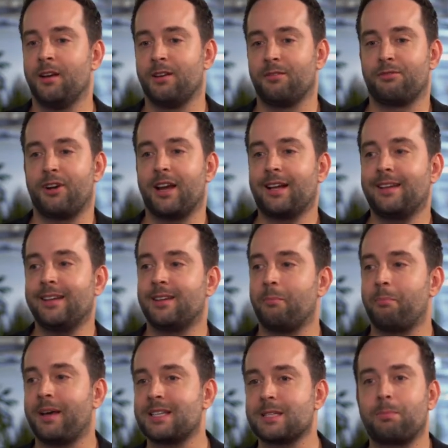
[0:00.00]
frankly the
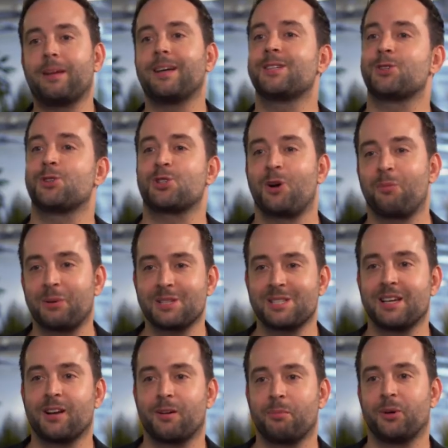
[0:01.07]
best place to shop in
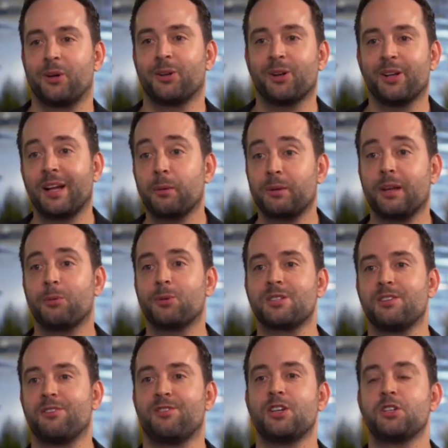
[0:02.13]
Singapore. You know, that was
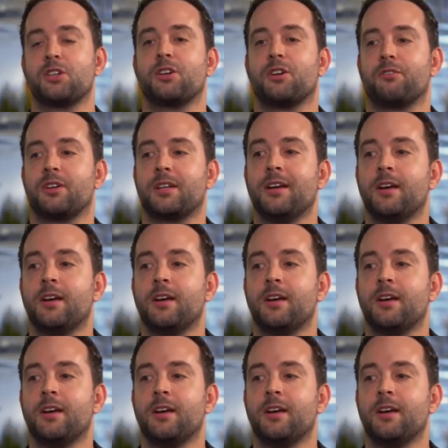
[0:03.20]
the vision of it.